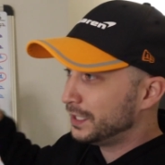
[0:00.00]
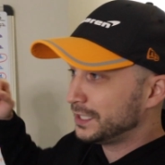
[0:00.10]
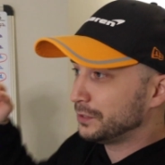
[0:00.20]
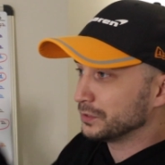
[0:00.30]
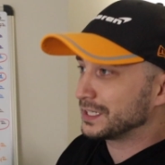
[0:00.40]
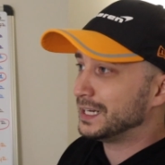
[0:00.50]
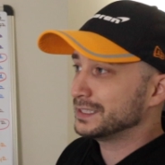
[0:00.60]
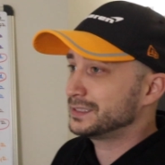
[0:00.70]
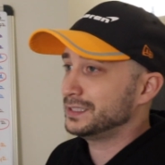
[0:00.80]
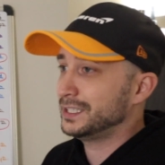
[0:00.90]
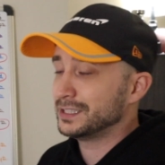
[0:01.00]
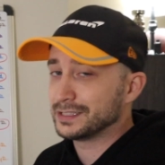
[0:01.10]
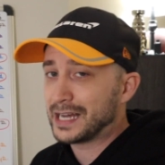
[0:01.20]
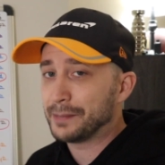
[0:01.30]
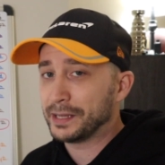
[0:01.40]
He was constantly in the
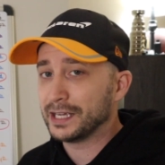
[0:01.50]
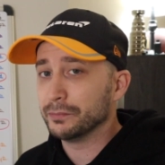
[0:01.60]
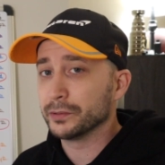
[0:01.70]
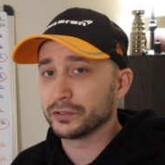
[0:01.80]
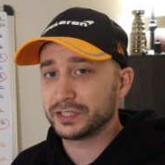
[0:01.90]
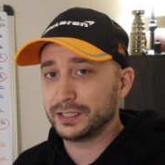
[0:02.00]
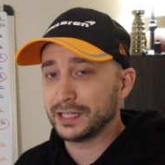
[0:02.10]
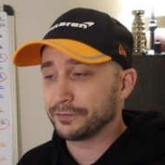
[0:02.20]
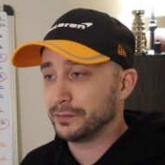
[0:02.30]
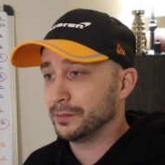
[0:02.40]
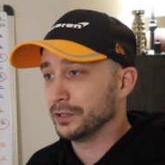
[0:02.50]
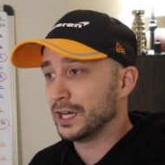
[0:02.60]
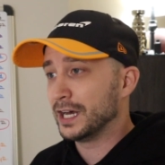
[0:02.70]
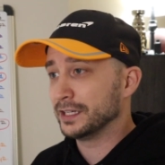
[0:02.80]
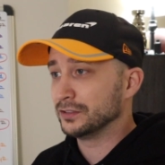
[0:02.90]
top eight. We were seeing that from him a
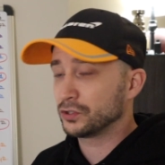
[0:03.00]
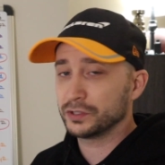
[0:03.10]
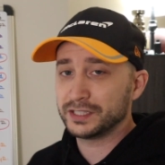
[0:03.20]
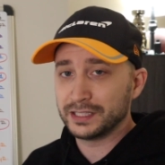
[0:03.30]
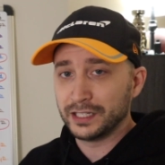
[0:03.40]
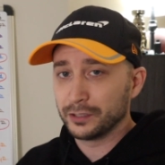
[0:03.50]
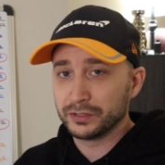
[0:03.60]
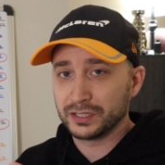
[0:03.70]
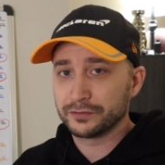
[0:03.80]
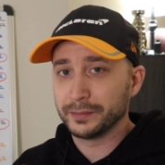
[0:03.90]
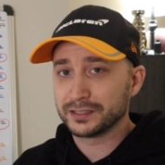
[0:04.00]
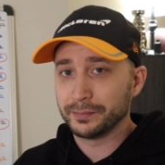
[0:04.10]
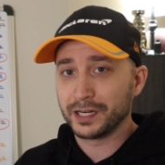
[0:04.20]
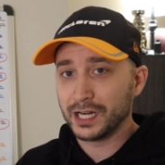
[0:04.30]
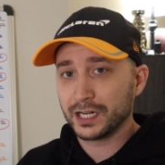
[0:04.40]
lot, and towards the end of the year, we saw it from
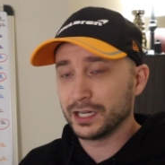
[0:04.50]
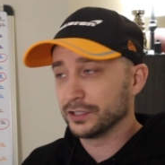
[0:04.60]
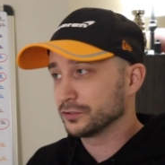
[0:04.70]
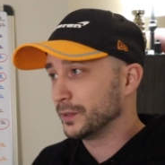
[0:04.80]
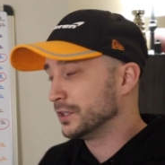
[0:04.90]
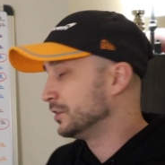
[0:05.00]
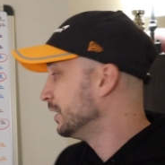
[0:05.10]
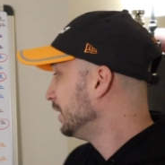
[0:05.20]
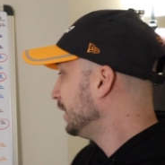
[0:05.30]
Esteban Ocon as well.